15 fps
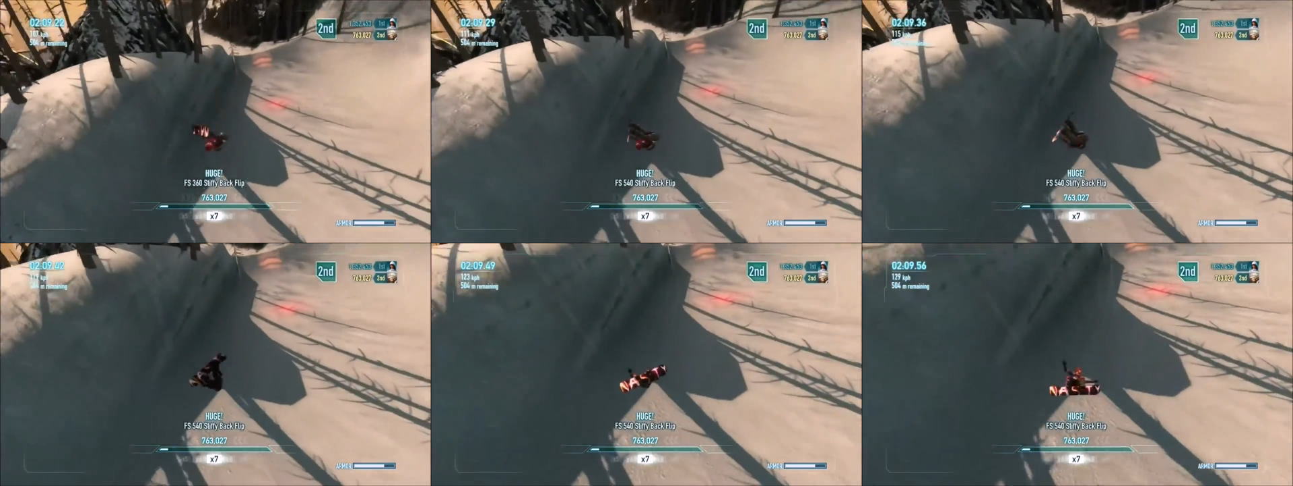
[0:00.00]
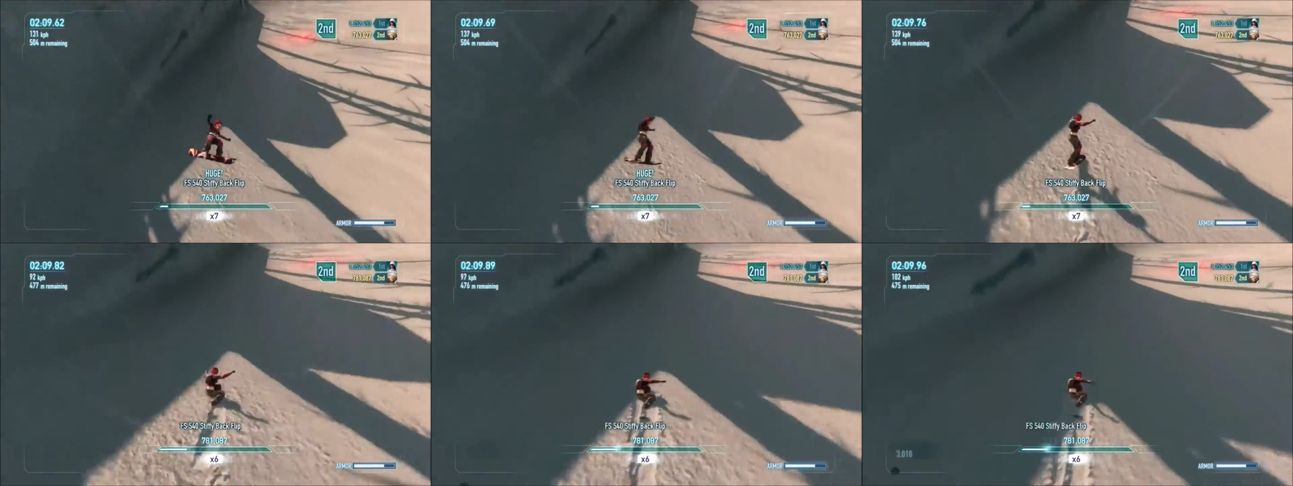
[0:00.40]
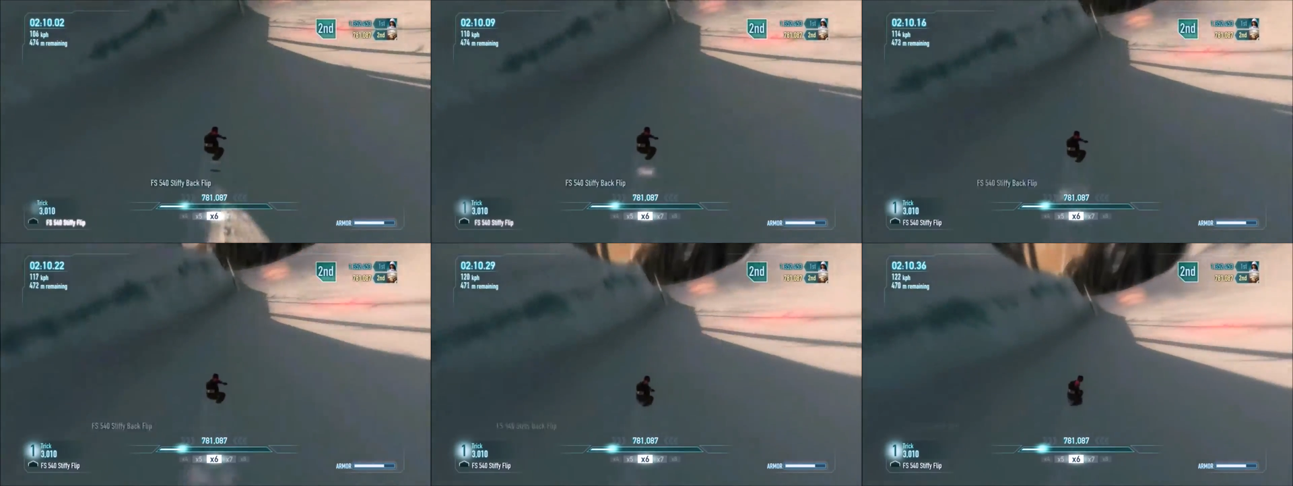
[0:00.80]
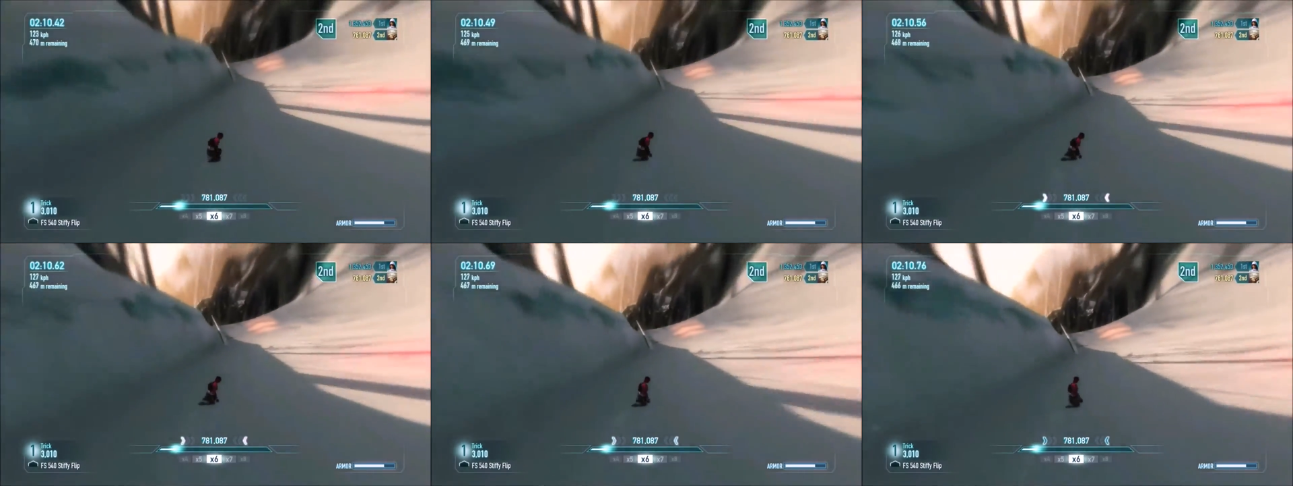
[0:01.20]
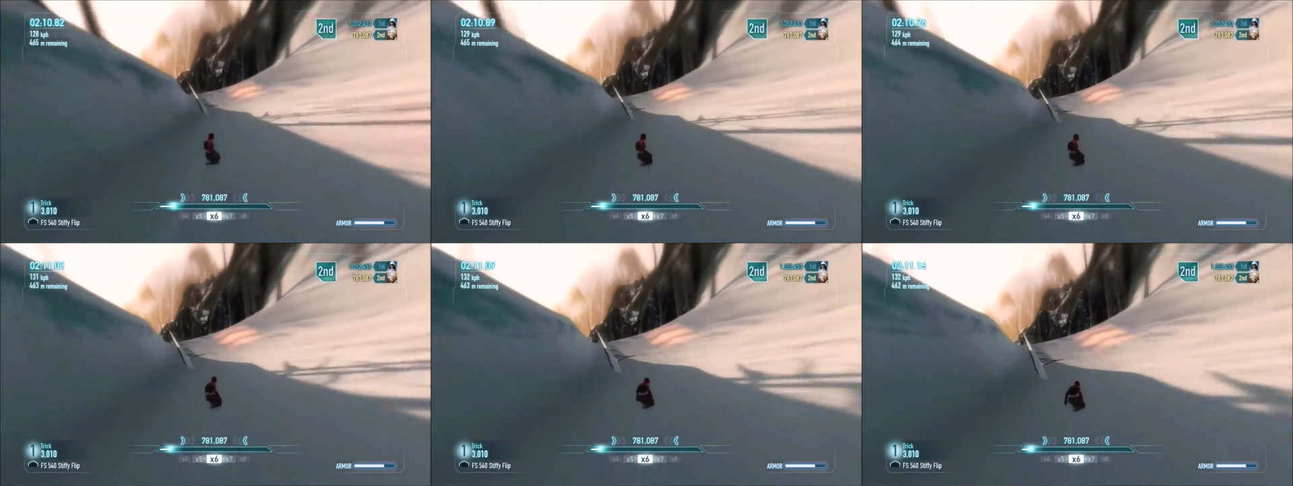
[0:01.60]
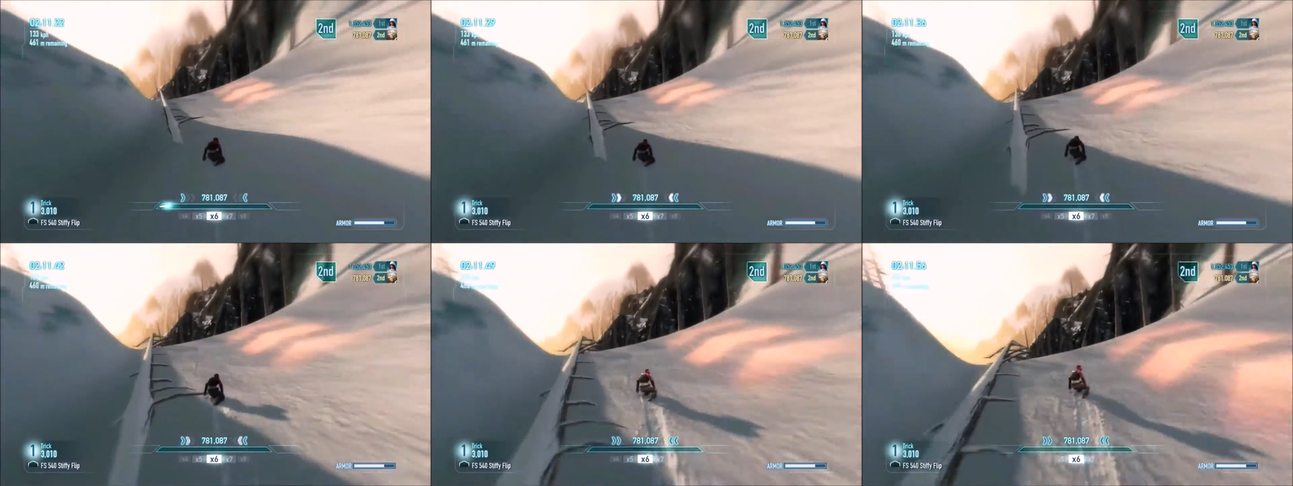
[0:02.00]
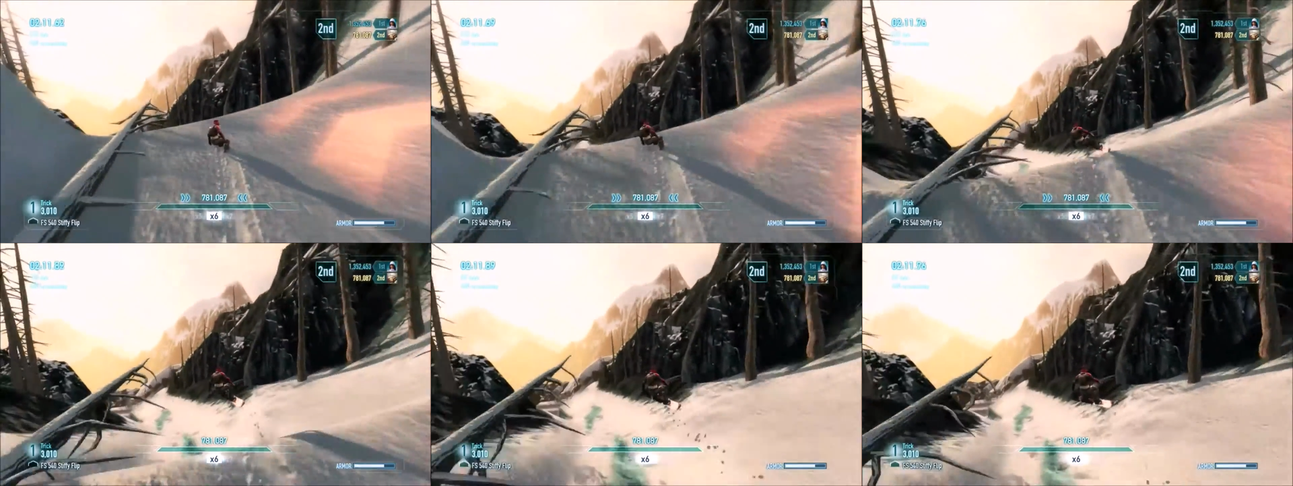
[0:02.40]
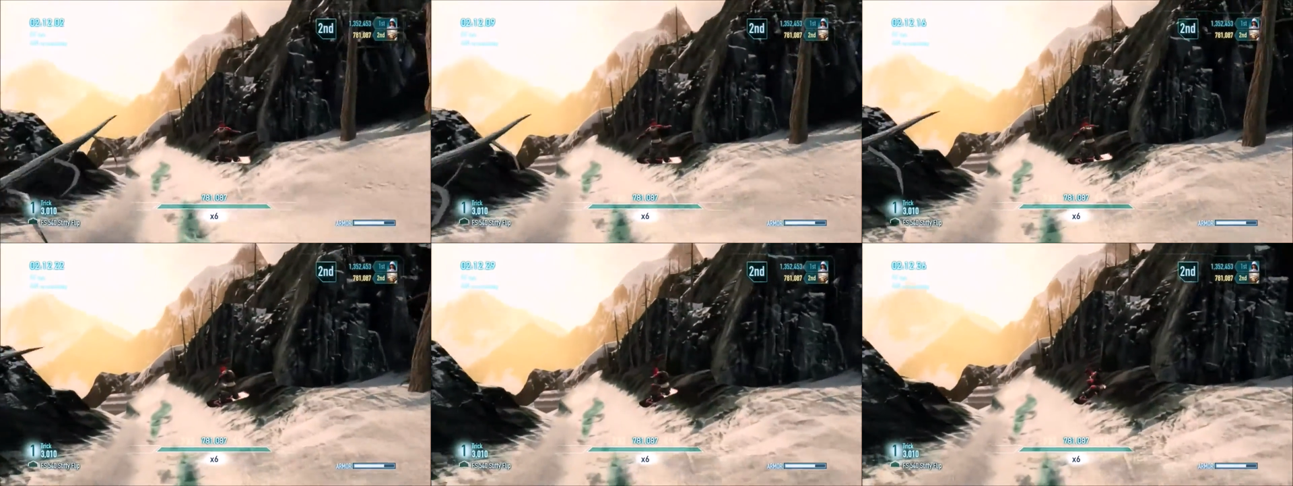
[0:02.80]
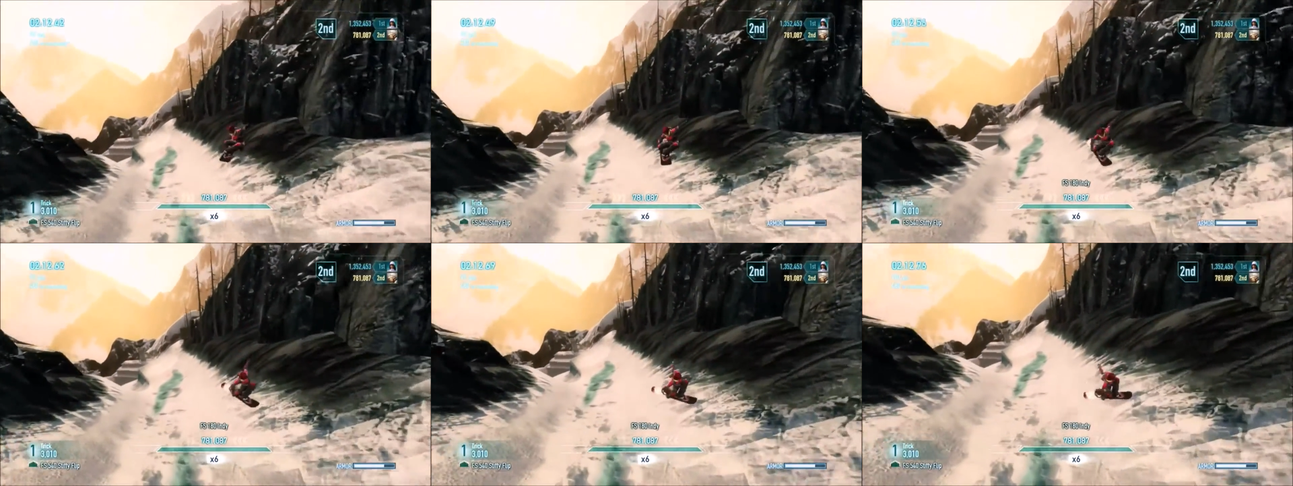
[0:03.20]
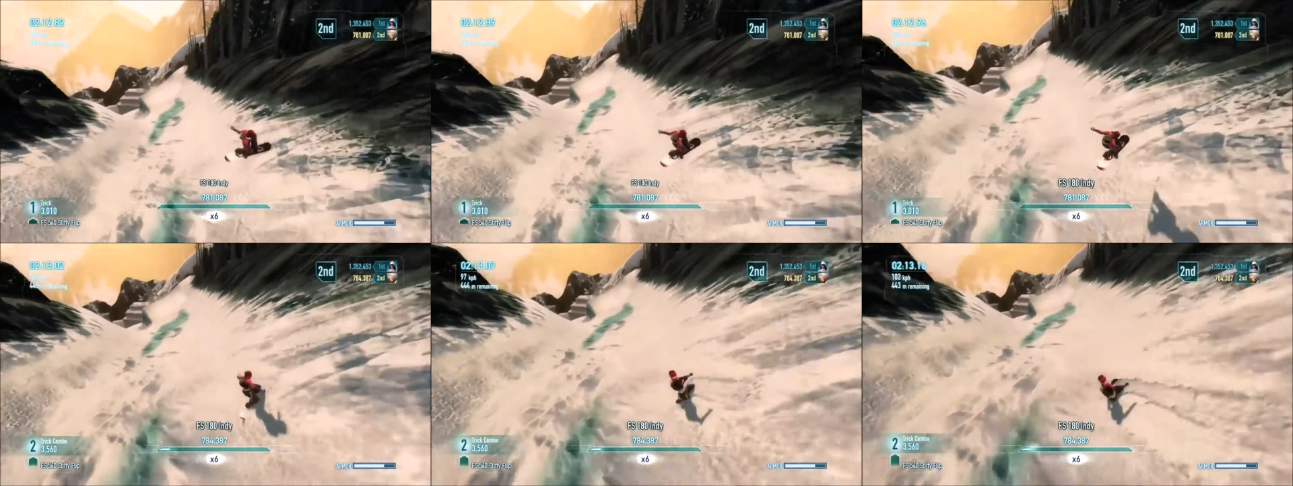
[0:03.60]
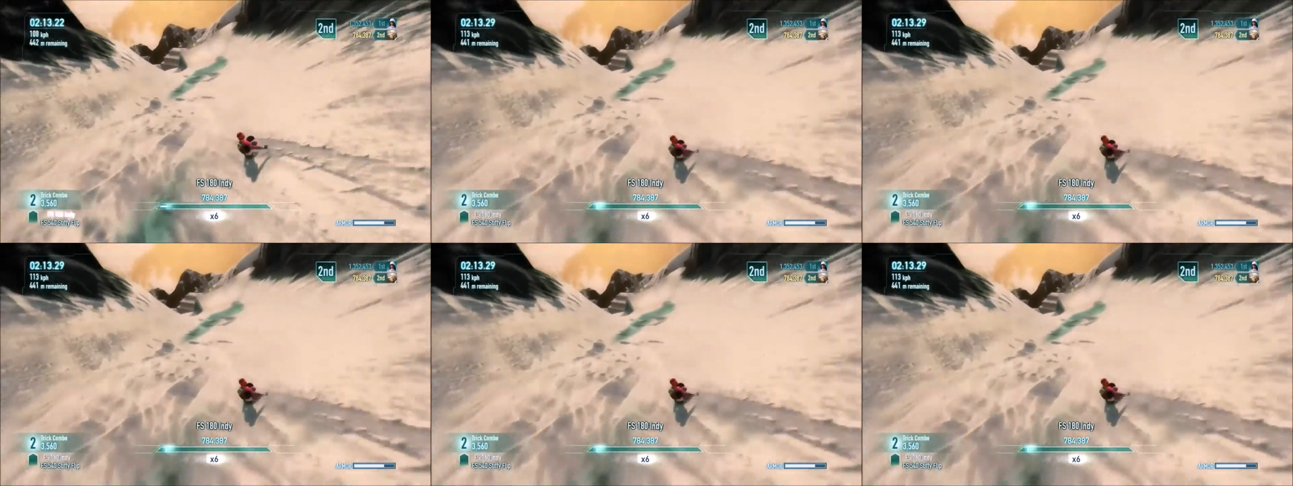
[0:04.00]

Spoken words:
(no speaker visible)